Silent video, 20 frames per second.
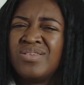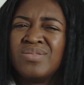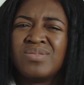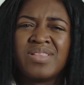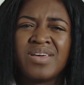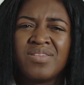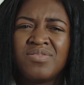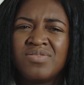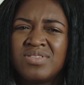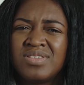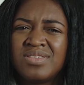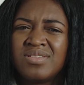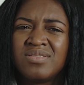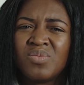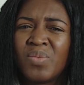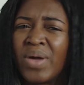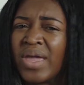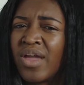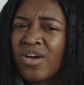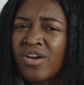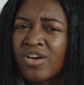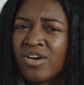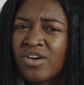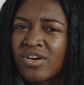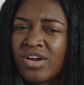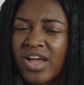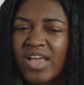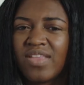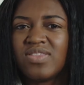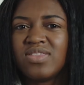"You lived where?"
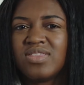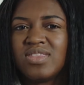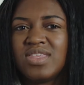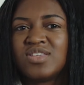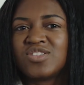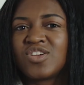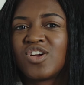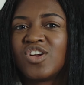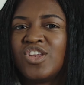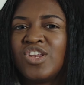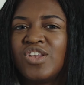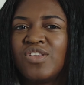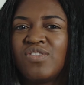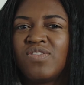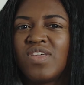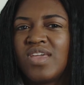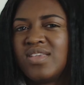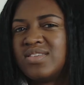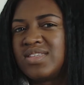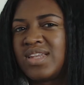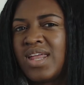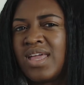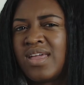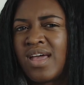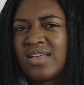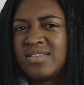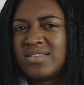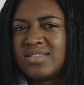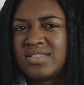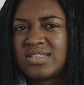And these are things that I
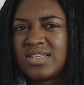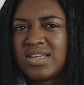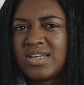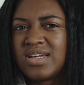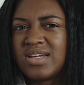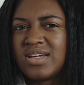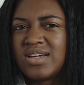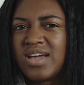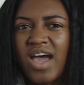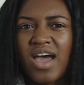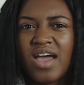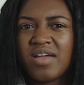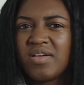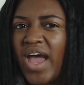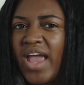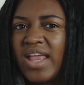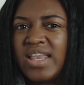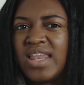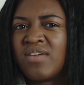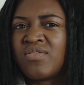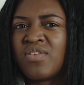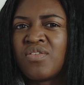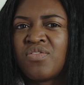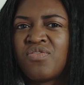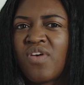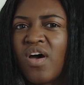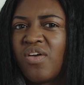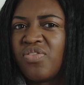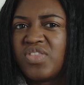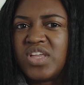guess I never
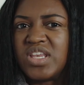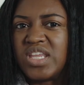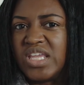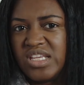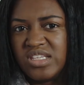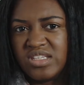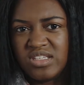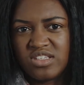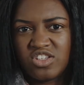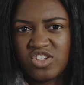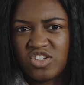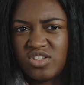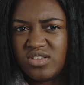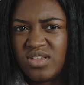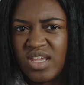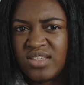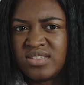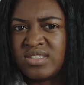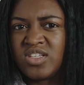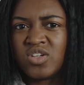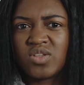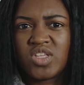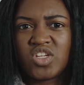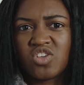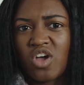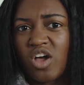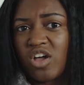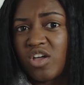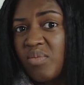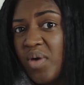felt the need to necessarily
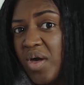talk